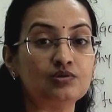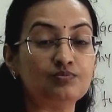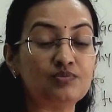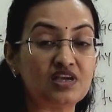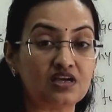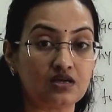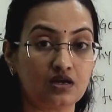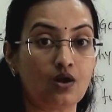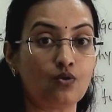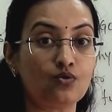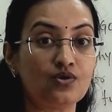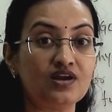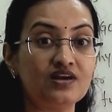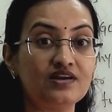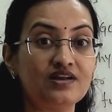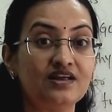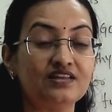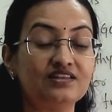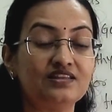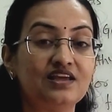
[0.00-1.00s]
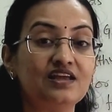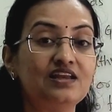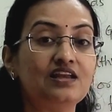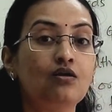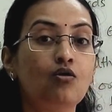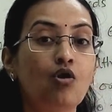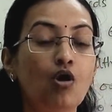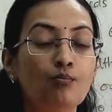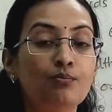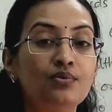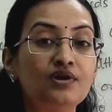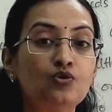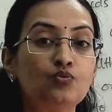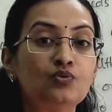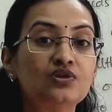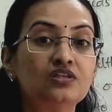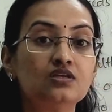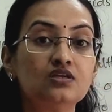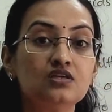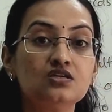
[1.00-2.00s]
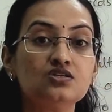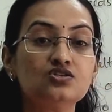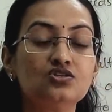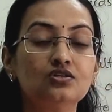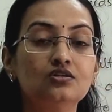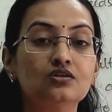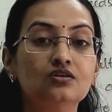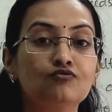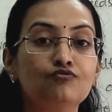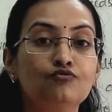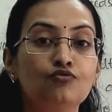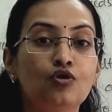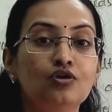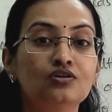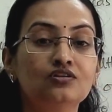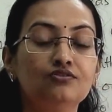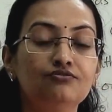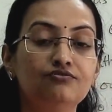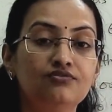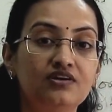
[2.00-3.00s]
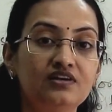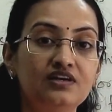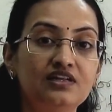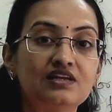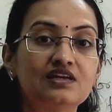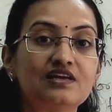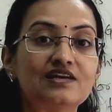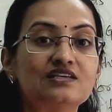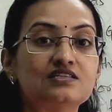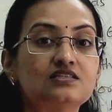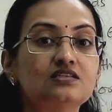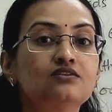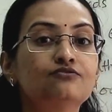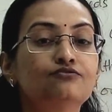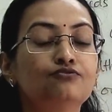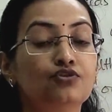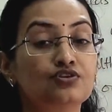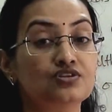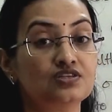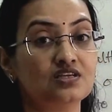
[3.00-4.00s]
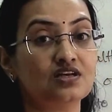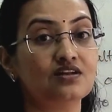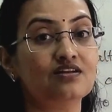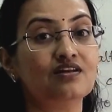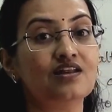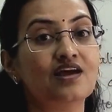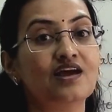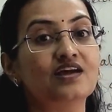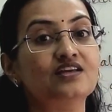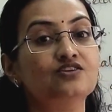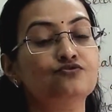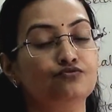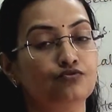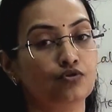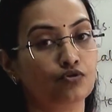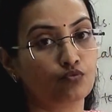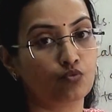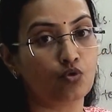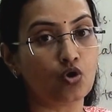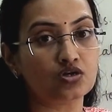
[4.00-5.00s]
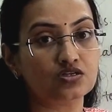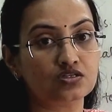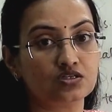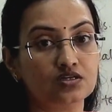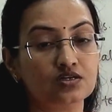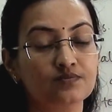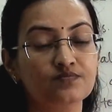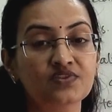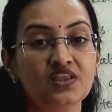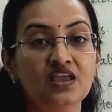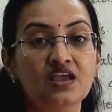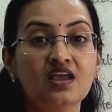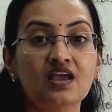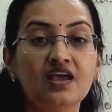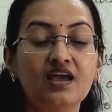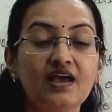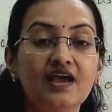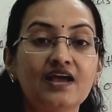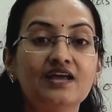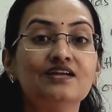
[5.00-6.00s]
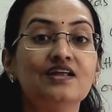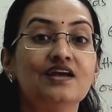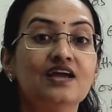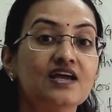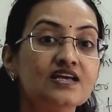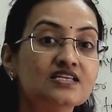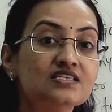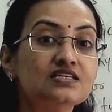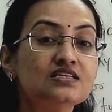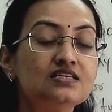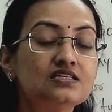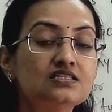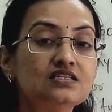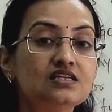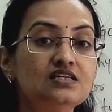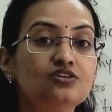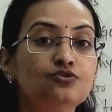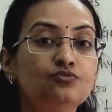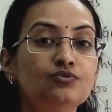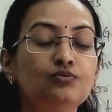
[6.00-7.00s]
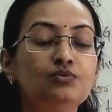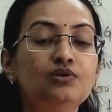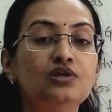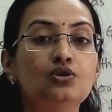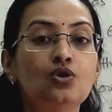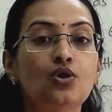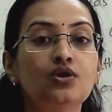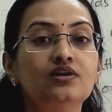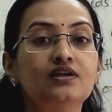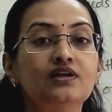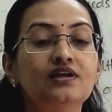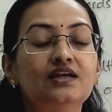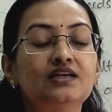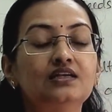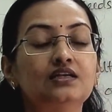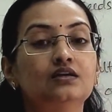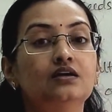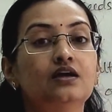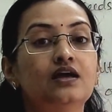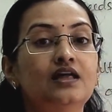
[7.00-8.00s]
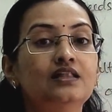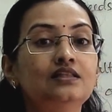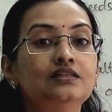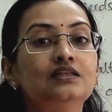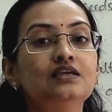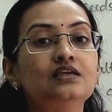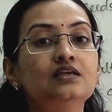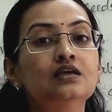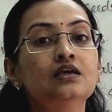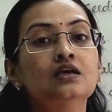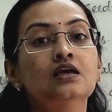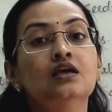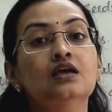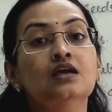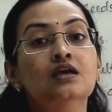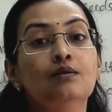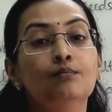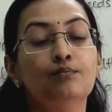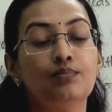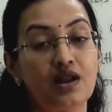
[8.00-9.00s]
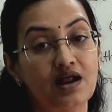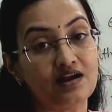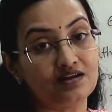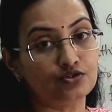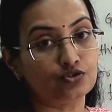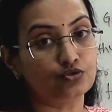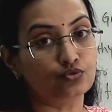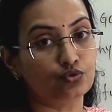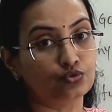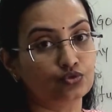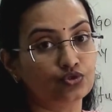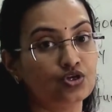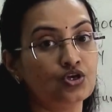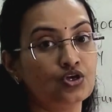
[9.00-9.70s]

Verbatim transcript: be crowded and they will compete with each other for the fertilizer, for sunlight, for water. And as a result, we will not get a healthy plant growth.